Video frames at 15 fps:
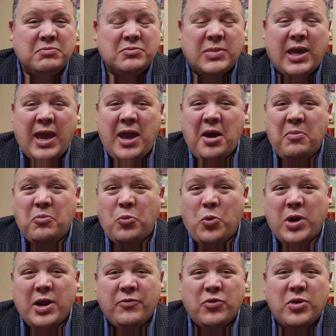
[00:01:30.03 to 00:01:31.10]
Camp,
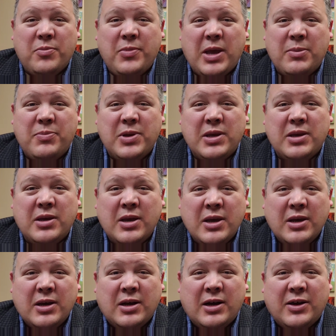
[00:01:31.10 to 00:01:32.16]
whatever it may be,
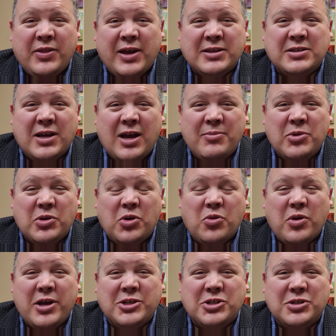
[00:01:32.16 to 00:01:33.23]
that time in
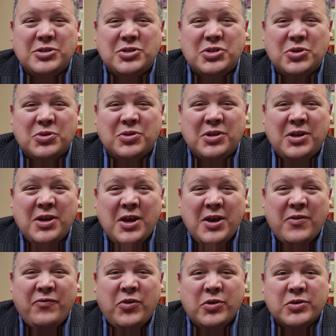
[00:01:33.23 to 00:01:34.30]
creation certainly
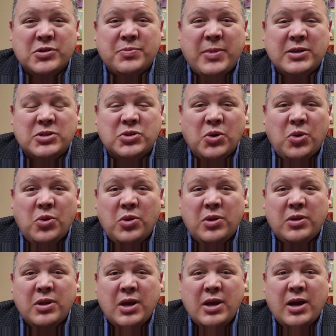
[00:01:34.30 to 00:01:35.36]
fills my
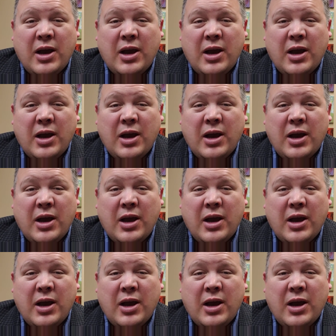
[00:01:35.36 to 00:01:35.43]
soul.